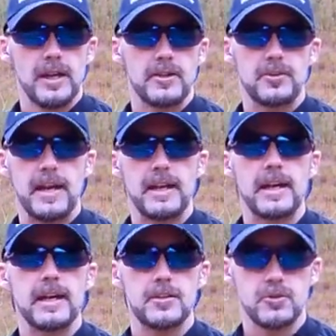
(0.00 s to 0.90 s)
and your daddy
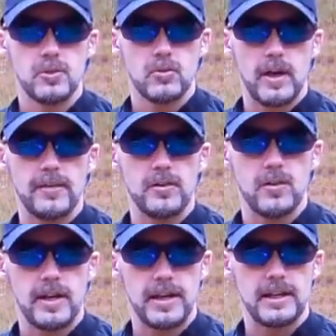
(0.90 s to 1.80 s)
handed you a rifle
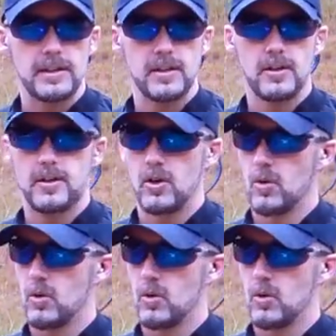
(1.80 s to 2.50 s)
or a handgun,